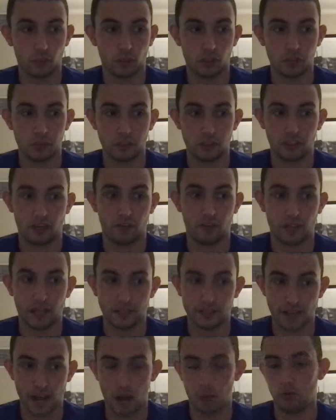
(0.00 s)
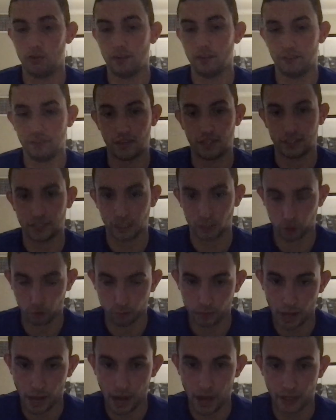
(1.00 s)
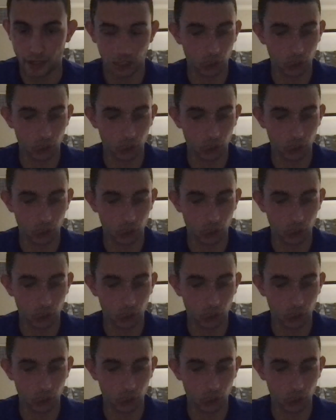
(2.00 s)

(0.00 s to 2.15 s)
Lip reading: especially after that terrible fifth inning that Kluber had.